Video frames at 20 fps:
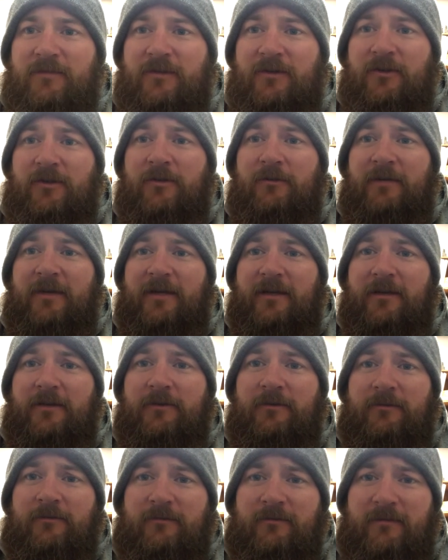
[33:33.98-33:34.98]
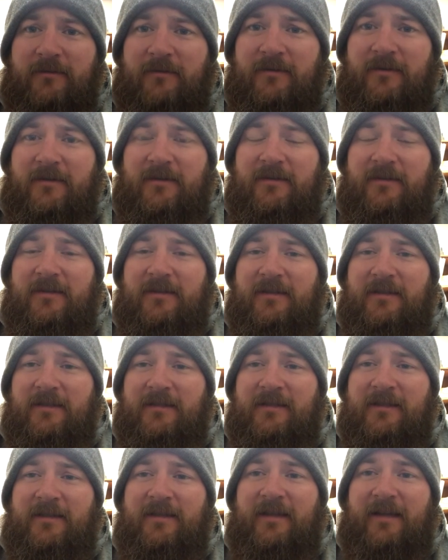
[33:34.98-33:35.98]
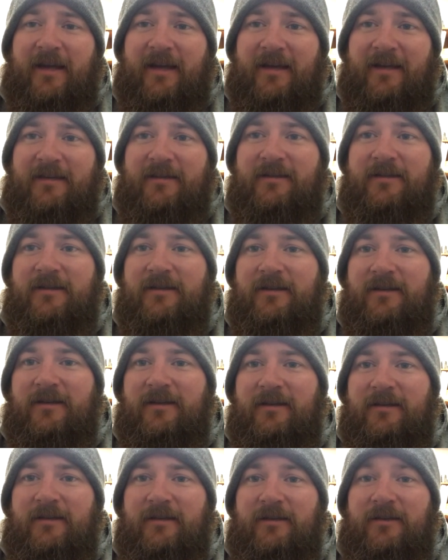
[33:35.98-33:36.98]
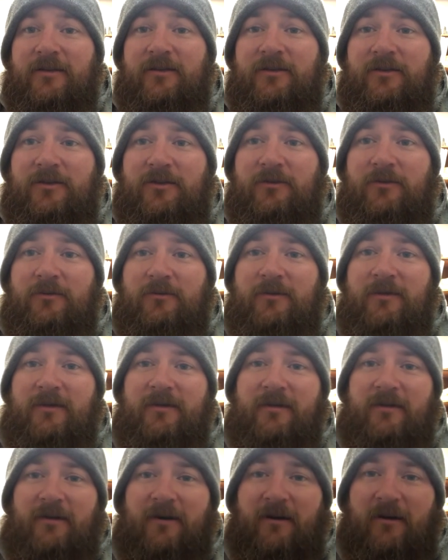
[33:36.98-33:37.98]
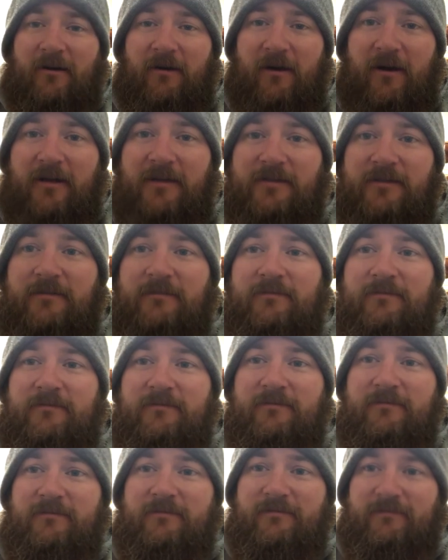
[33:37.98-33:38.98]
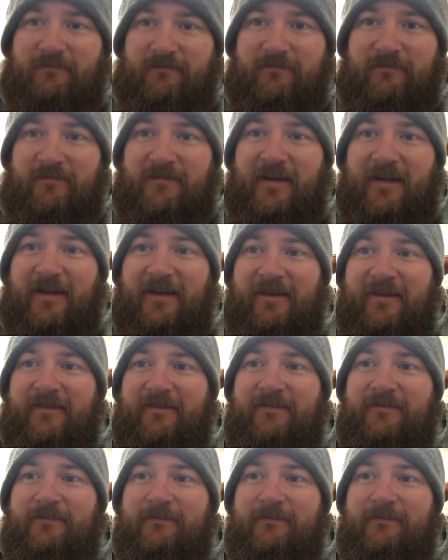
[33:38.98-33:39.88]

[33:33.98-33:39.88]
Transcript: you be you, because in the end, you are awesome. Thank you.